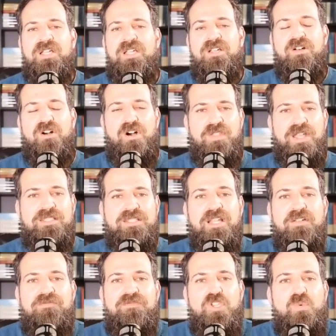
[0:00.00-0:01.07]
all that
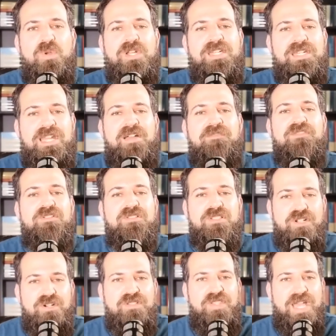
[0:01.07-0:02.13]
stuff. You would never
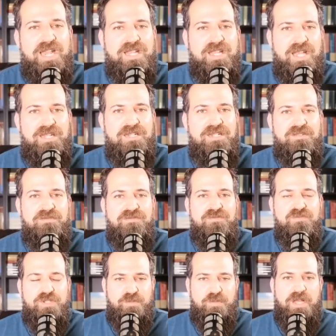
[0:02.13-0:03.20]
learn that kind of
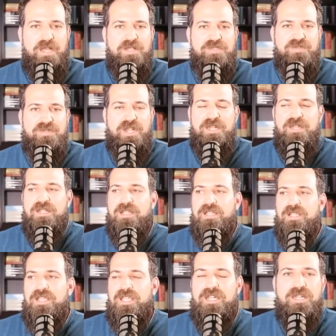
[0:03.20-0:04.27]
response, right?
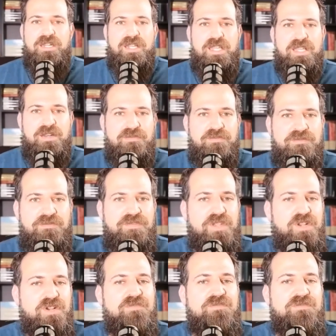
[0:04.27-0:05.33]
In a
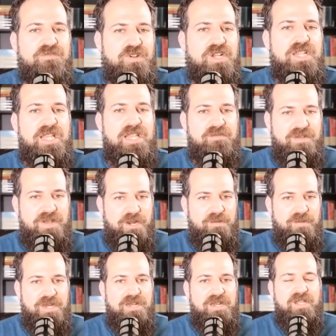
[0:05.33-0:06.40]
fear-free
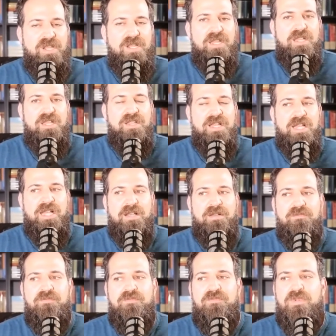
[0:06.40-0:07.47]
environment.
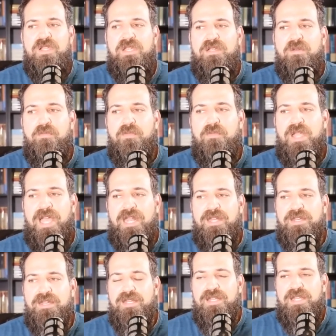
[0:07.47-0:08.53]
But
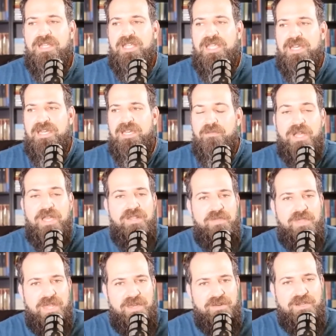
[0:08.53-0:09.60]

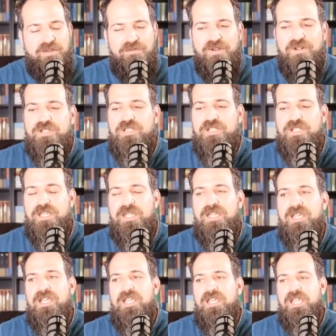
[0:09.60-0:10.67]
then conversely,
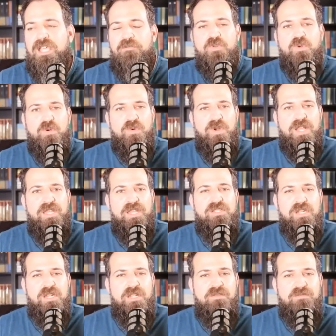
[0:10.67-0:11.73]
if you were raised
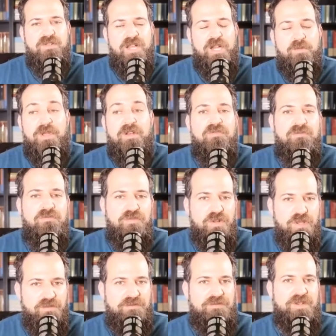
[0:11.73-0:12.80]
in an environment
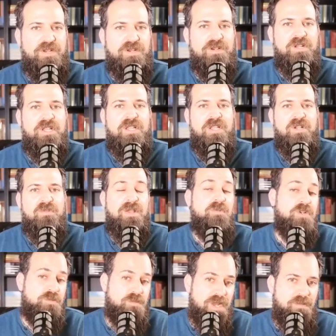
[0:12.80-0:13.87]
full of fear, right,
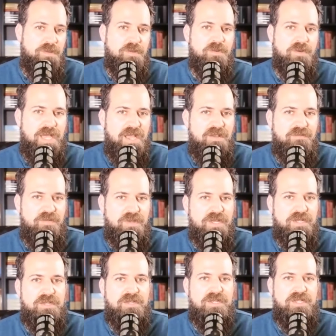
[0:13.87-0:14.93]
which many people have
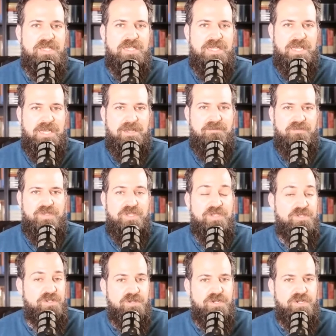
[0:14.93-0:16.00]
been, to a
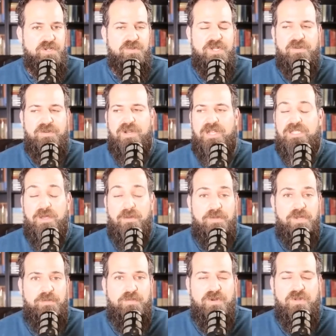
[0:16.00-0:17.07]
certain degree, right? Some
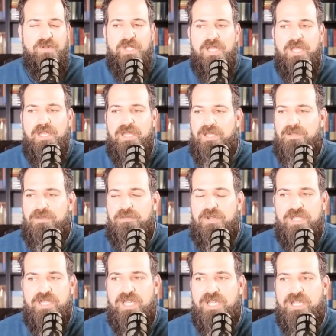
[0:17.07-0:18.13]
people, I mean,
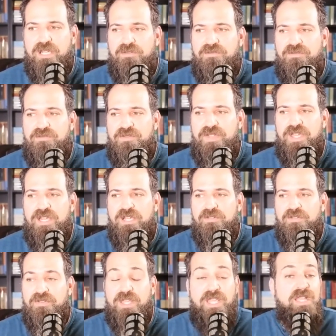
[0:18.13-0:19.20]
think
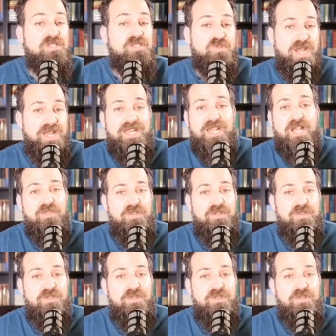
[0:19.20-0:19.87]
of kids right now that are